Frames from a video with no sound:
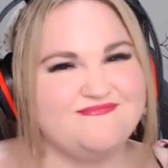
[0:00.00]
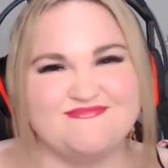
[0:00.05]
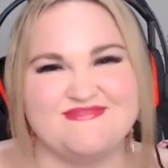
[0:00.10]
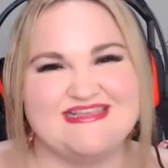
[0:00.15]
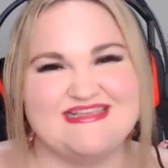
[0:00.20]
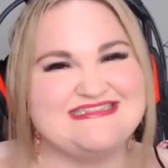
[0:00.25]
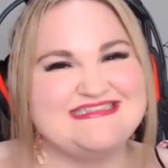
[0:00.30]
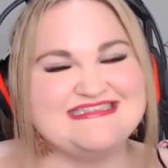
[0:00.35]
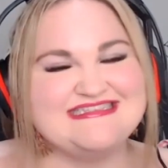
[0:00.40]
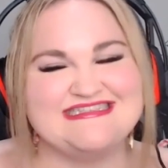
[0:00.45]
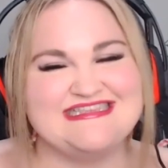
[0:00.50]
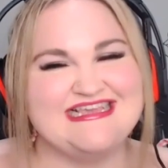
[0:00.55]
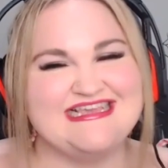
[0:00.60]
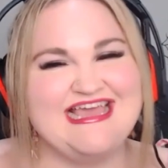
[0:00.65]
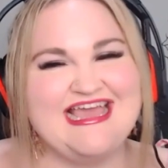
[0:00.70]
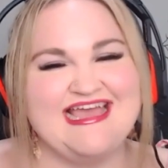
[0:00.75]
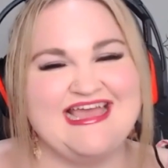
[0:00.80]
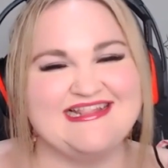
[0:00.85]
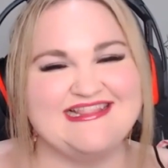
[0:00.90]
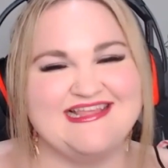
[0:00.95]
This is the
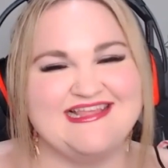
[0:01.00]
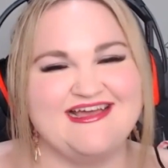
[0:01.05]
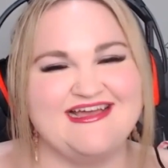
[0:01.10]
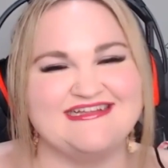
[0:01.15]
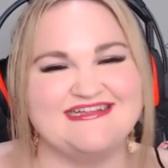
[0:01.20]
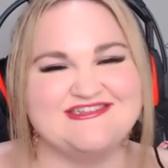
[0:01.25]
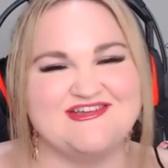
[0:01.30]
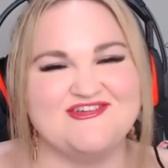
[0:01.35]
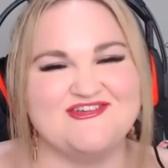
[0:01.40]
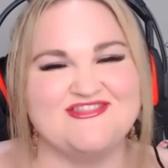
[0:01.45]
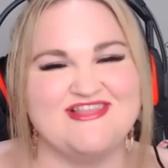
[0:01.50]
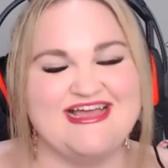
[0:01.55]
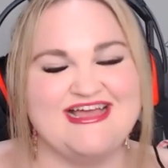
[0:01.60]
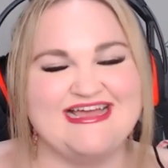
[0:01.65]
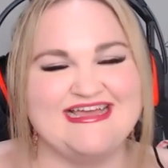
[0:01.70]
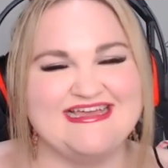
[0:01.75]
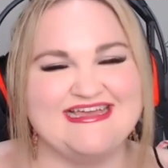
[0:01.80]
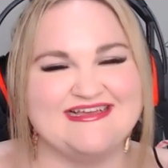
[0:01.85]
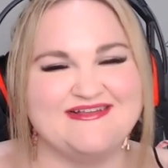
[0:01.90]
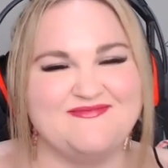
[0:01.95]
Ken that I don't
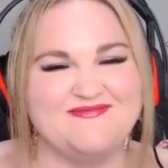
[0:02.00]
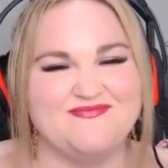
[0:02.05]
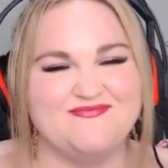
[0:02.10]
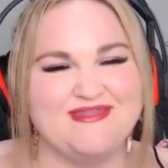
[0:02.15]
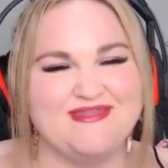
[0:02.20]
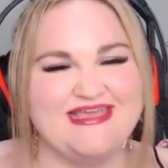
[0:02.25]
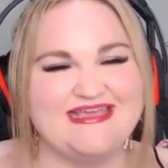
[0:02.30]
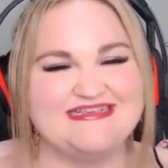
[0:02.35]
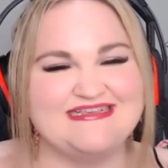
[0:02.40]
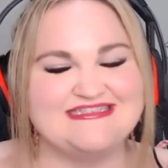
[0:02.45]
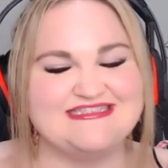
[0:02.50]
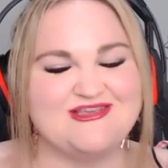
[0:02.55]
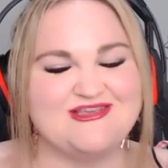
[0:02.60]
like he's